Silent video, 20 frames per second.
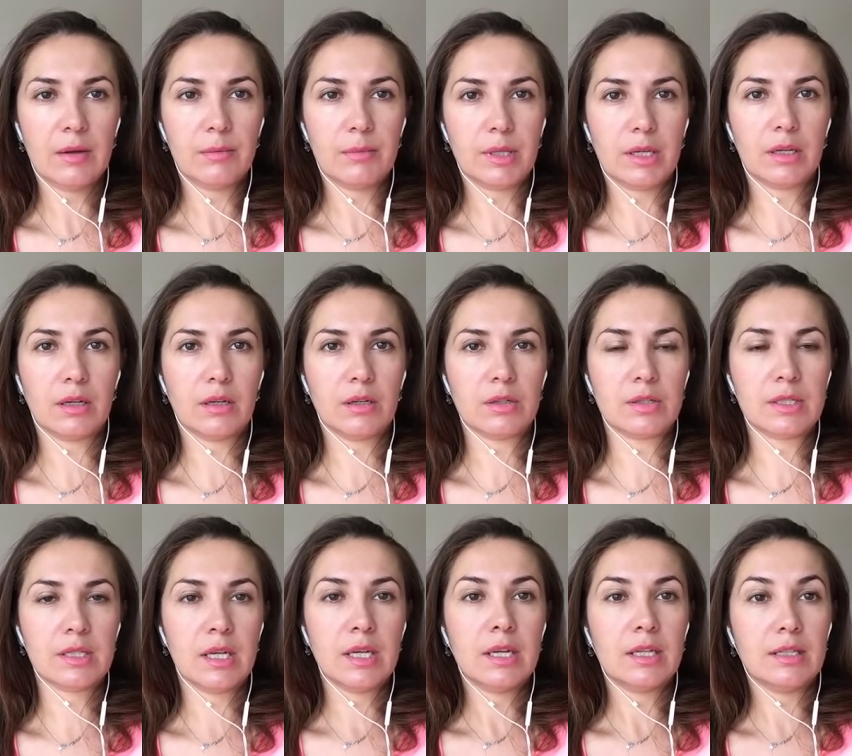because
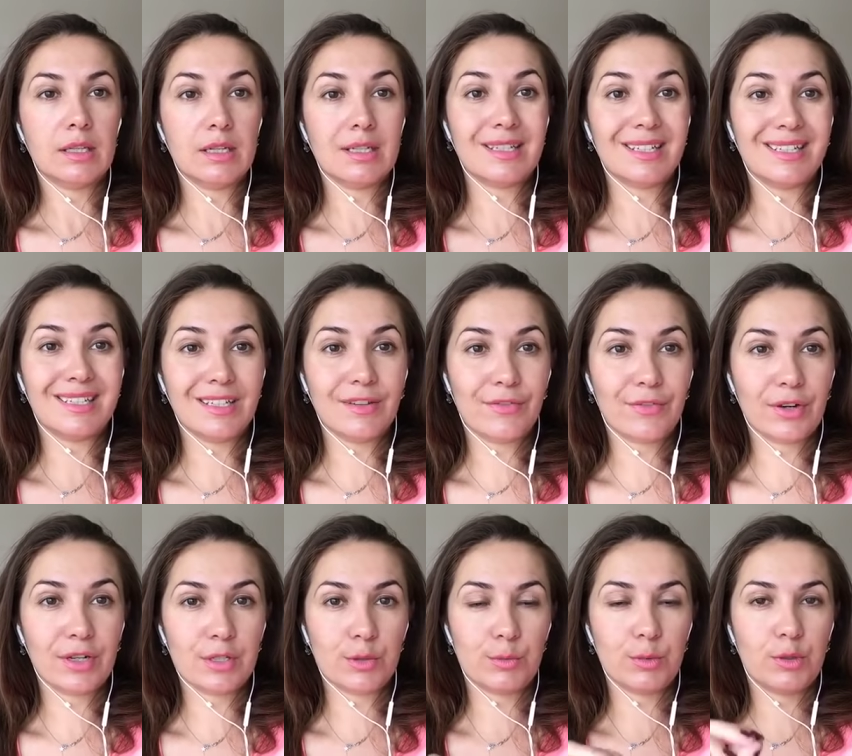there's a
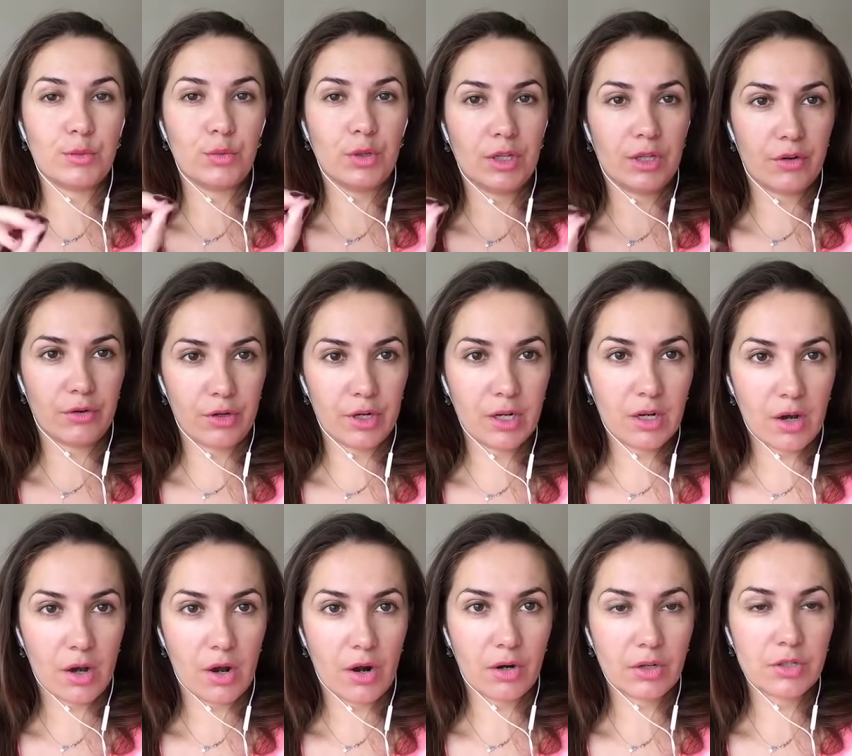difference between green
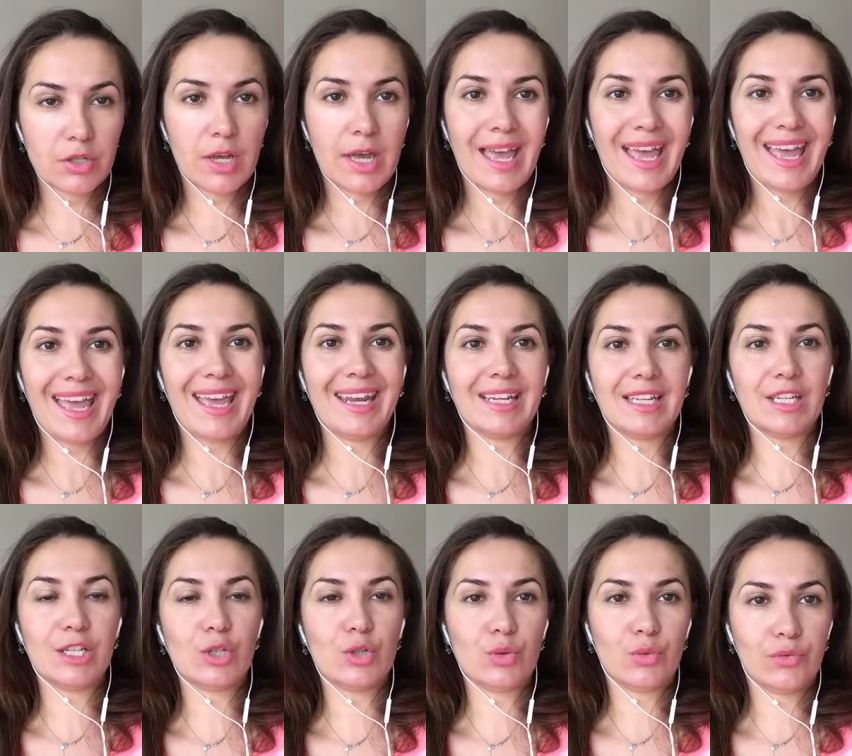card and
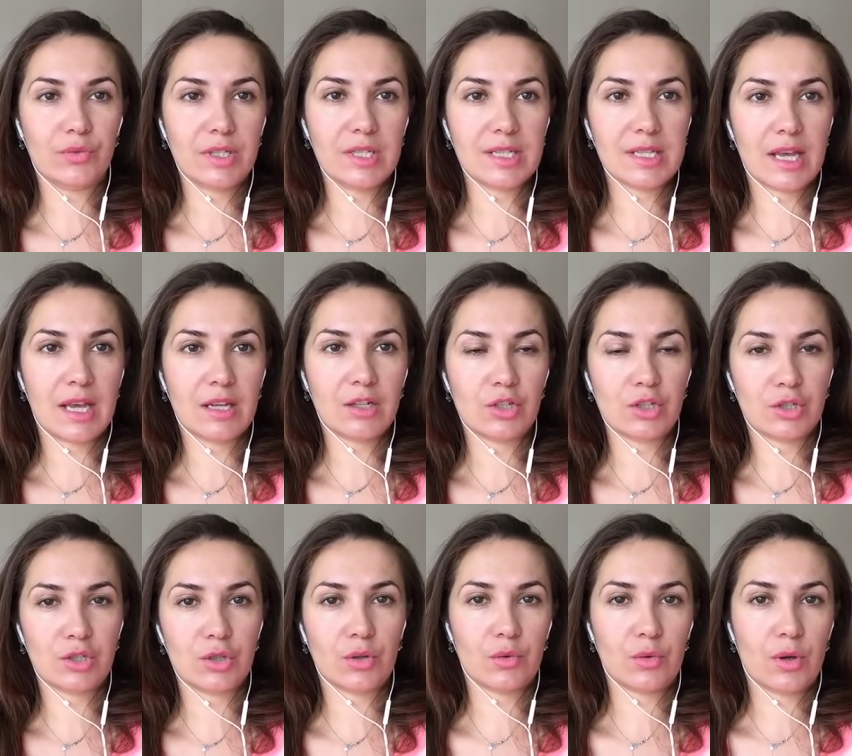E2 visa,
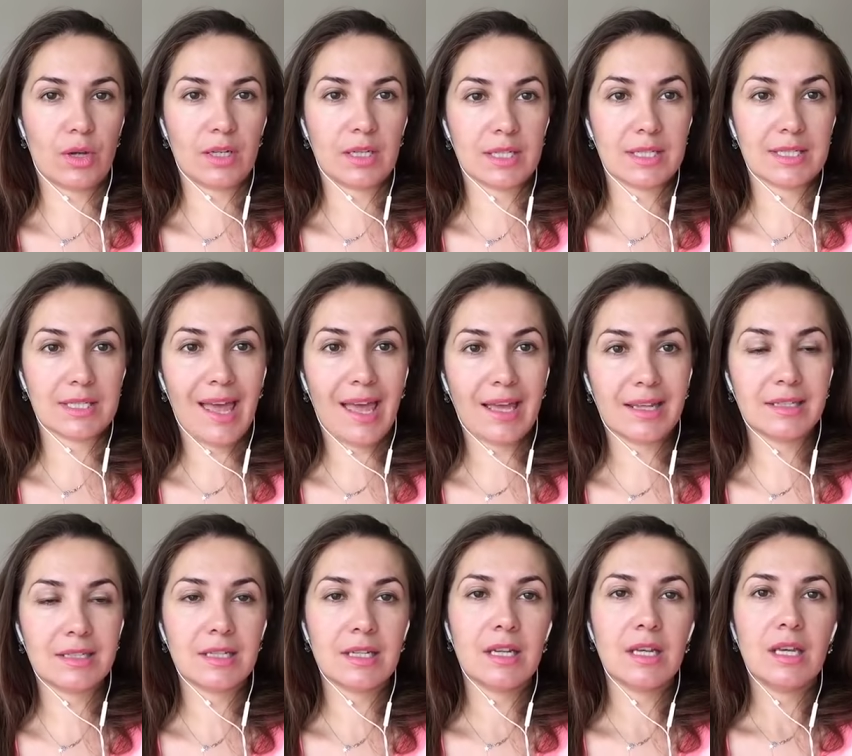just so you understand.